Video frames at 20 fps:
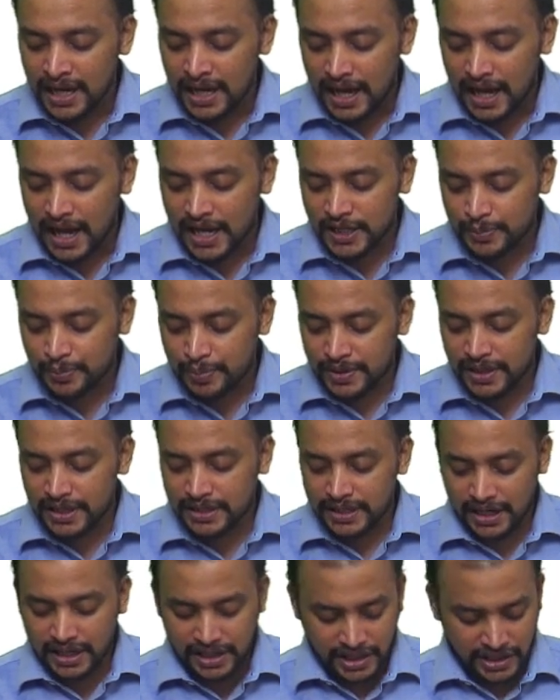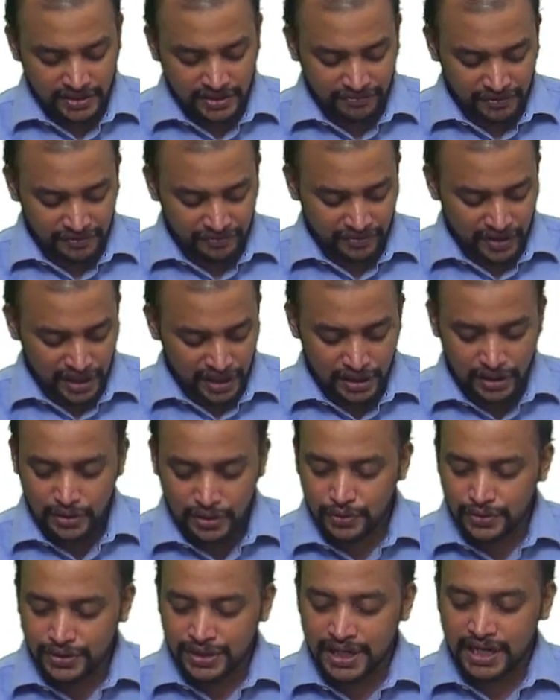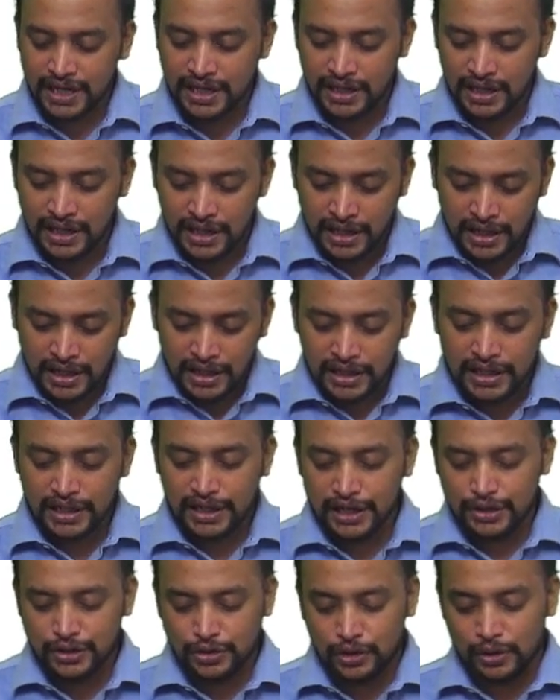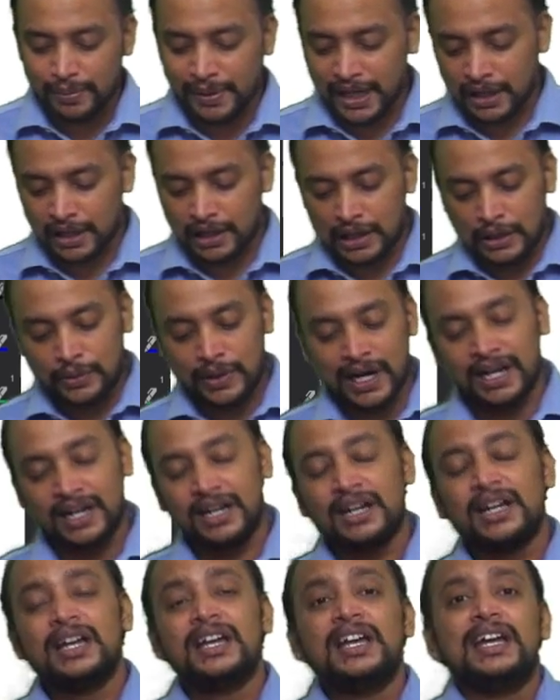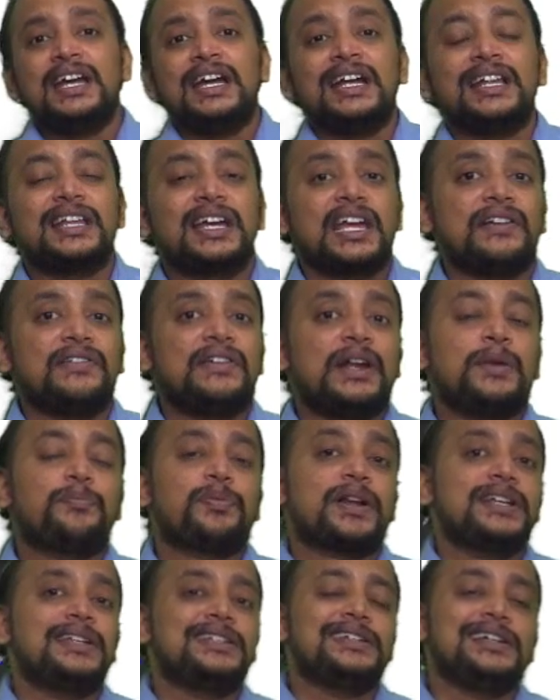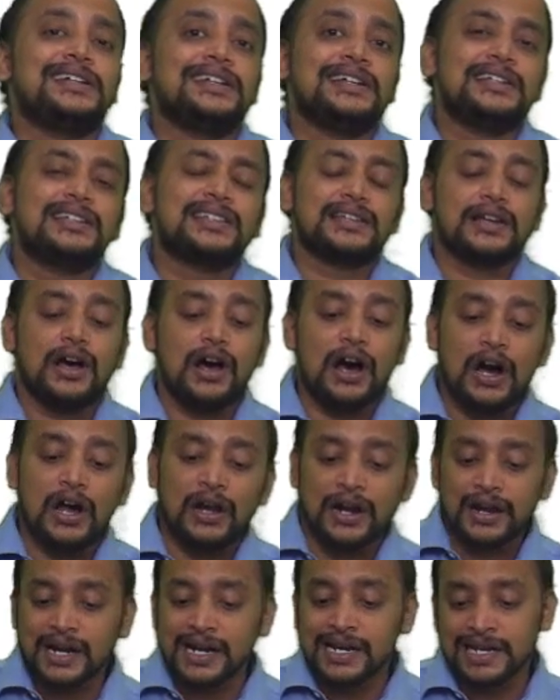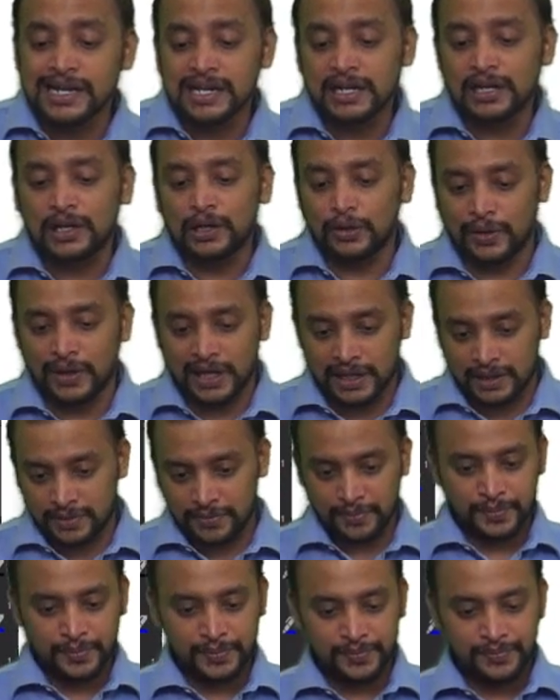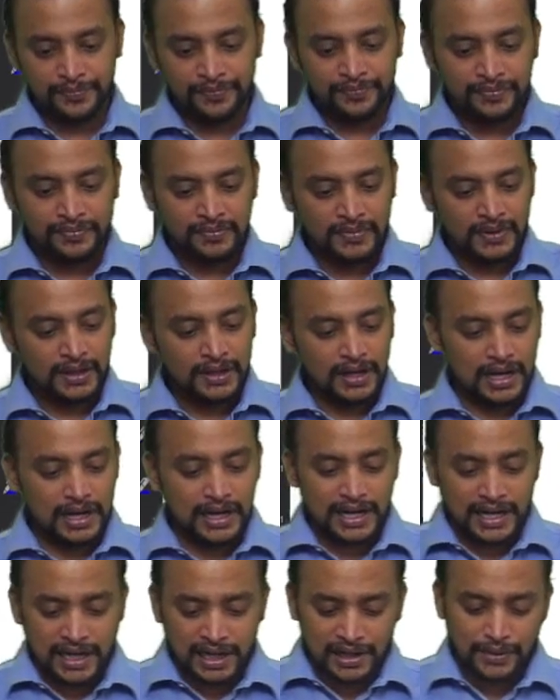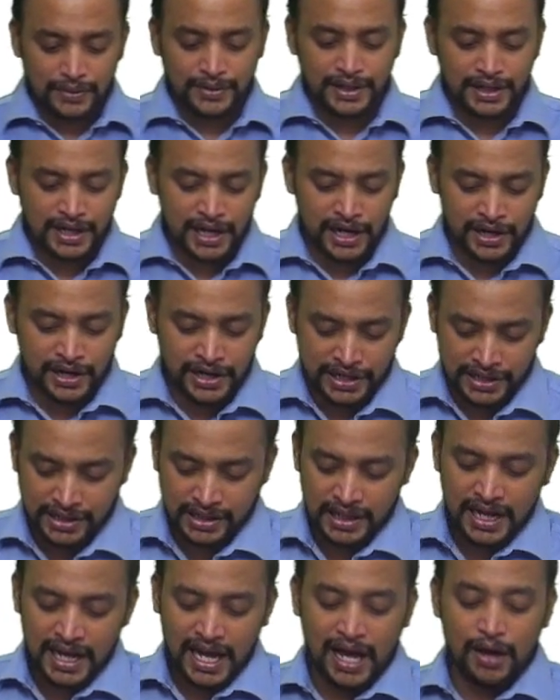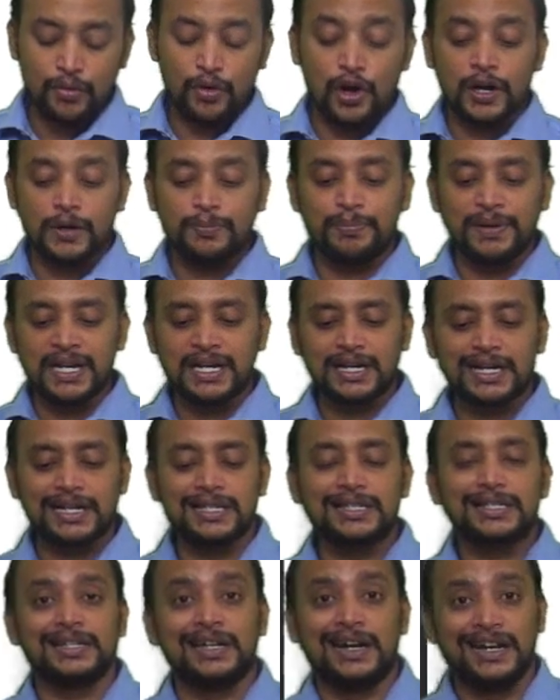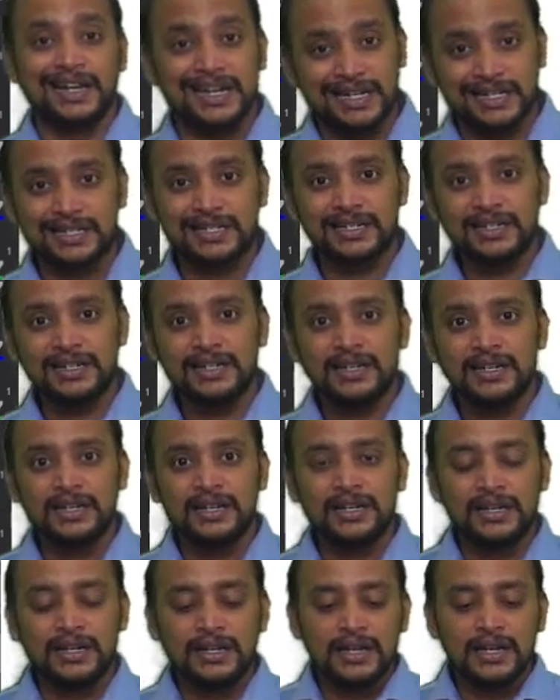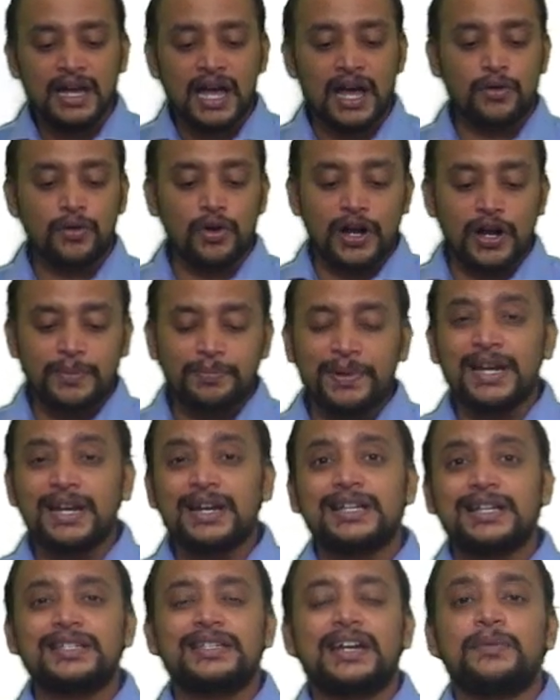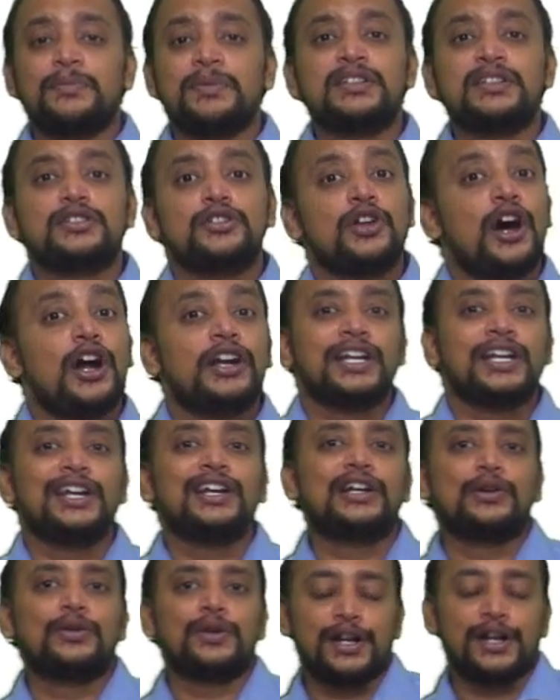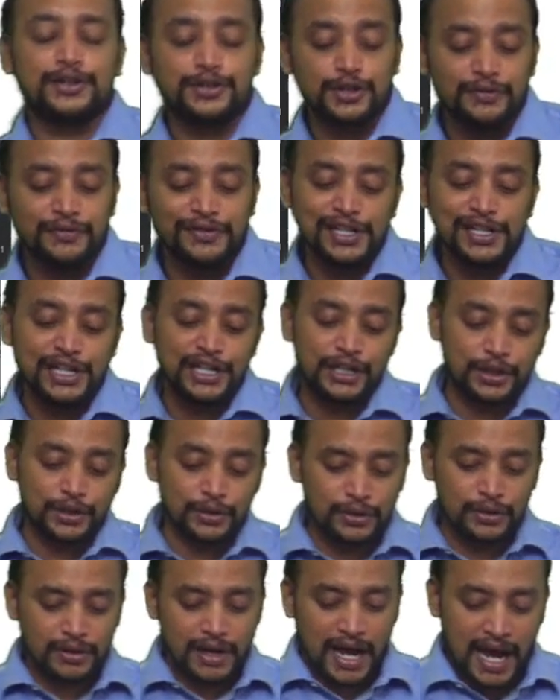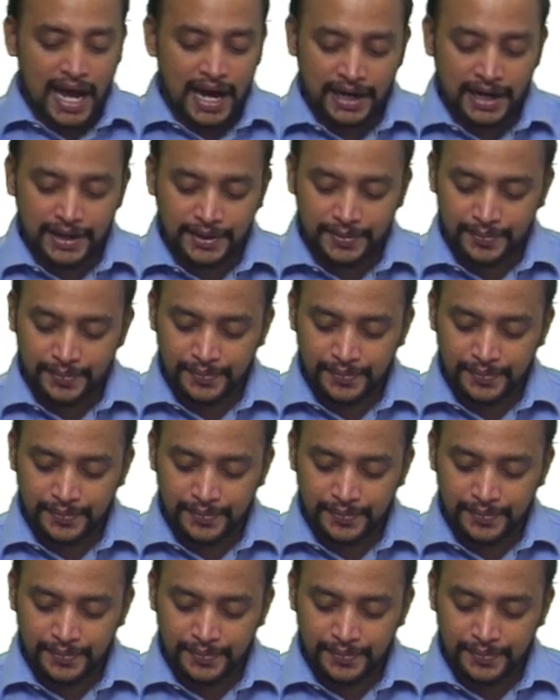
As per section 15 2C it is to be included. In the given price, it is already included. Already included or not? Have not been considered. Yes. Have not been considered means not included. So we need to add.